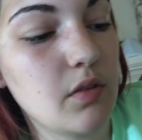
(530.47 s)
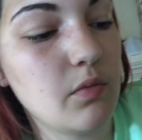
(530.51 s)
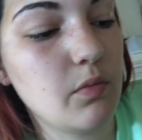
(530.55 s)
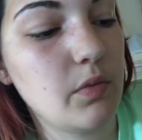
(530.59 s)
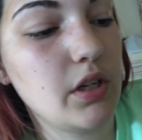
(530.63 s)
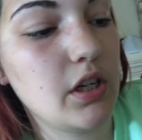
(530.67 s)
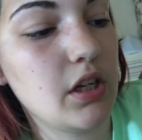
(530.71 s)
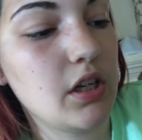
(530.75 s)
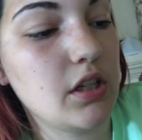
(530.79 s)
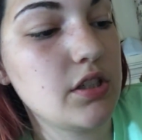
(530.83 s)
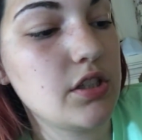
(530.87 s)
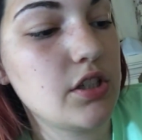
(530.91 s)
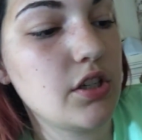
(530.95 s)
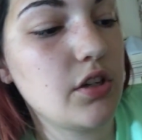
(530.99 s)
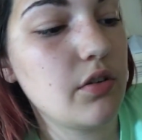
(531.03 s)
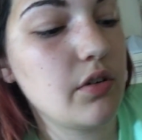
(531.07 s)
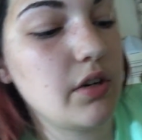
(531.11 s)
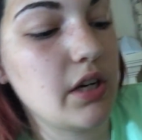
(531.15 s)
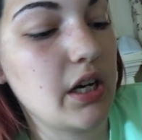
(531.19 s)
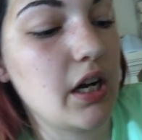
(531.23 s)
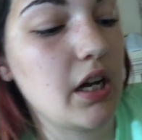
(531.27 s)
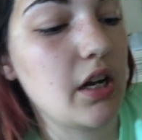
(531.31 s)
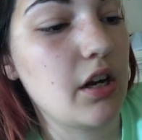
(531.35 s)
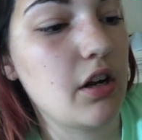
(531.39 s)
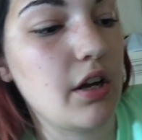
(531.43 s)
We also
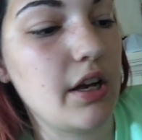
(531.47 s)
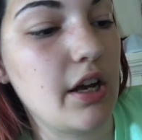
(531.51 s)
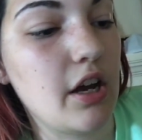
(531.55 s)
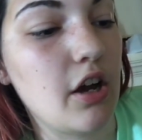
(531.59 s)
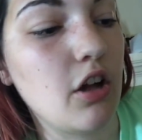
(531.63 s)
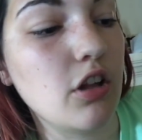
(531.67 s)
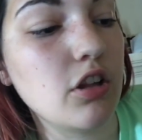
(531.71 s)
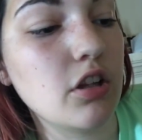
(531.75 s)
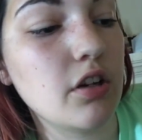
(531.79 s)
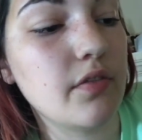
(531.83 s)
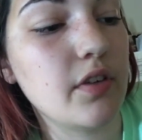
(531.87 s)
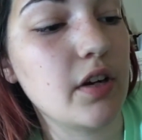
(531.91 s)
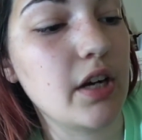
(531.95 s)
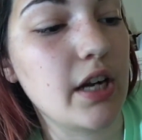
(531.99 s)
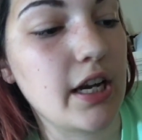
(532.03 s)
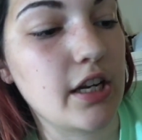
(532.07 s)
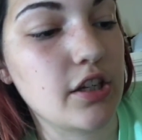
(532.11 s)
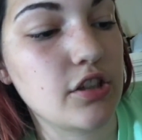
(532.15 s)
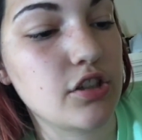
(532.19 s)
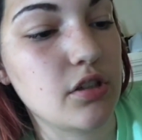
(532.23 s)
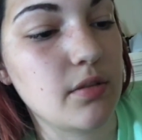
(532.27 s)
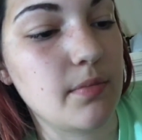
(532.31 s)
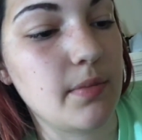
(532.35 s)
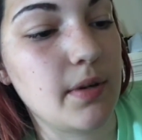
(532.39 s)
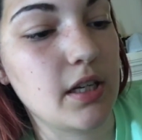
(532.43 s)
got all of our
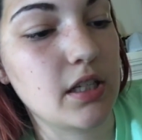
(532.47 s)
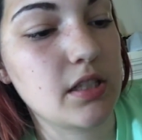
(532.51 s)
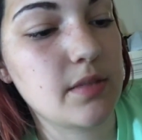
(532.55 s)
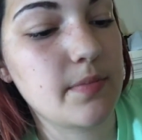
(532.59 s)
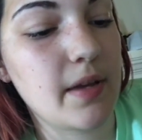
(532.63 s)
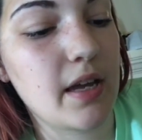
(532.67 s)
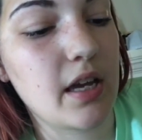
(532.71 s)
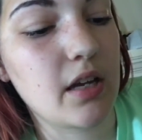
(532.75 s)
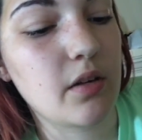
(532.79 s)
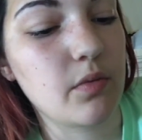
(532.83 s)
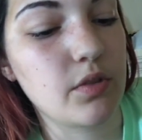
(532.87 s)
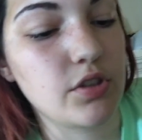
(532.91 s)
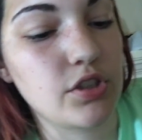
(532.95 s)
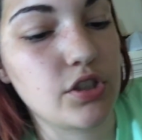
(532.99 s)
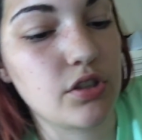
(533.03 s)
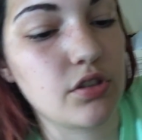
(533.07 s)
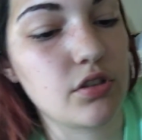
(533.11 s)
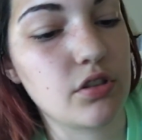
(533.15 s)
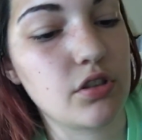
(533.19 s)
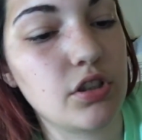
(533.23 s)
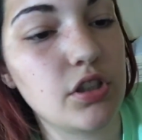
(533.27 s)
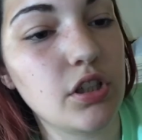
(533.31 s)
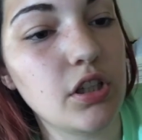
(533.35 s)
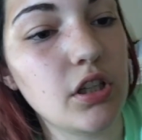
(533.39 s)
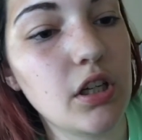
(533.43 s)
extra bucks back, which
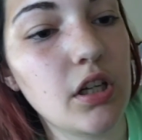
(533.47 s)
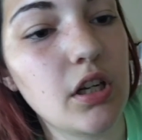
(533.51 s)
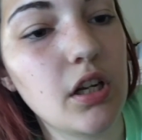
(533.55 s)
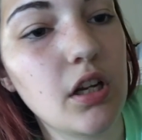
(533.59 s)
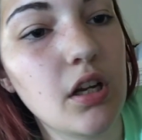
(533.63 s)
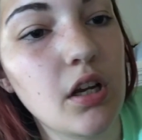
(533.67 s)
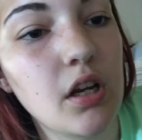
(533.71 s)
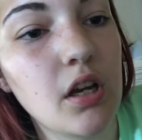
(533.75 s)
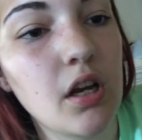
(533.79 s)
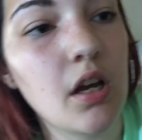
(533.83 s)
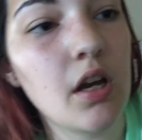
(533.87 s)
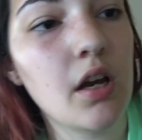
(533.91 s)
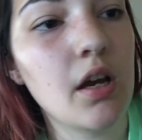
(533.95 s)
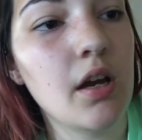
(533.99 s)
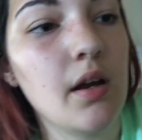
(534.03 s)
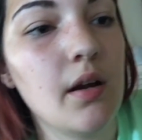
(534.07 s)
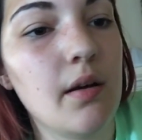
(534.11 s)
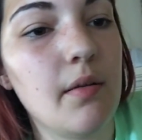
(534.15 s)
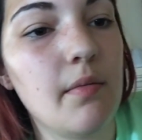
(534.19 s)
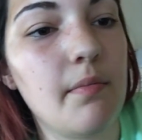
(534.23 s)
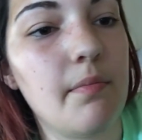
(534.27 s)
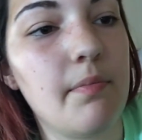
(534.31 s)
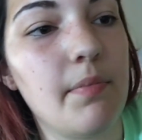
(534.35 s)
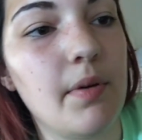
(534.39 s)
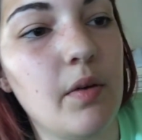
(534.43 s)
is good.
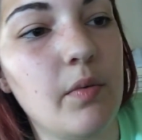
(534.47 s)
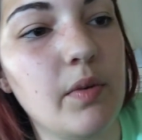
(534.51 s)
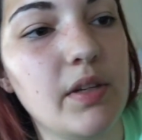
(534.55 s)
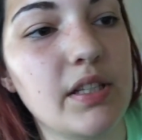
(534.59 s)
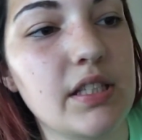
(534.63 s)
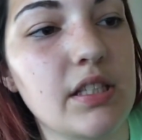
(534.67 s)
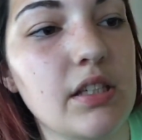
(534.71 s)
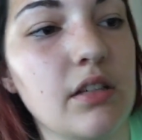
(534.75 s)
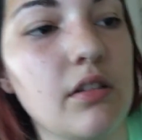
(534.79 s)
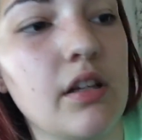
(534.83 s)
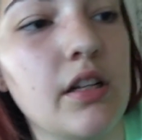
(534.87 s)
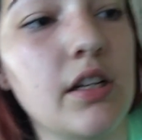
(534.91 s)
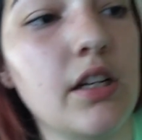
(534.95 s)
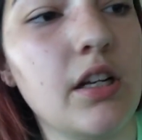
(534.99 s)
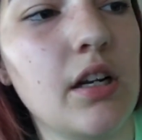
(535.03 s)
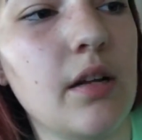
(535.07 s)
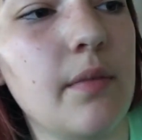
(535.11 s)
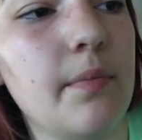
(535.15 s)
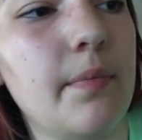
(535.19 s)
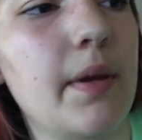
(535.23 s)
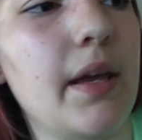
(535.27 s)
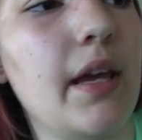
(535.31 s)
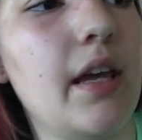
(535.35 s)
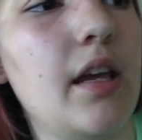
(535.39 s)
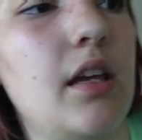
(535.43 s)
But we still ended
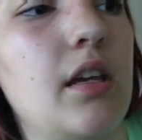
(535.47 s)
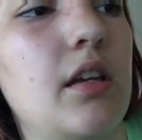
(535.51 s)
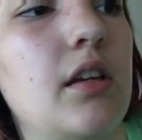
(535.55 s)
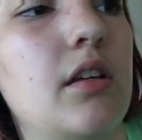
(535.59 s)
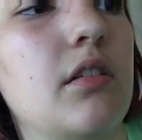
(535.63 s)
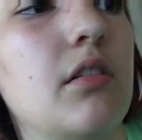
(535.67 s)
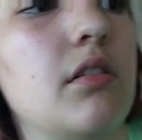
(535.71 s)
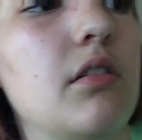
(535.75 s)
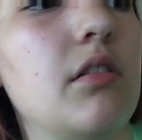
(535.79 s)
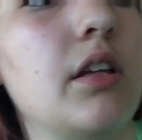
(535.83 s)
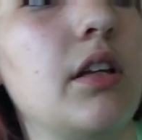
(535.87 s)
up paying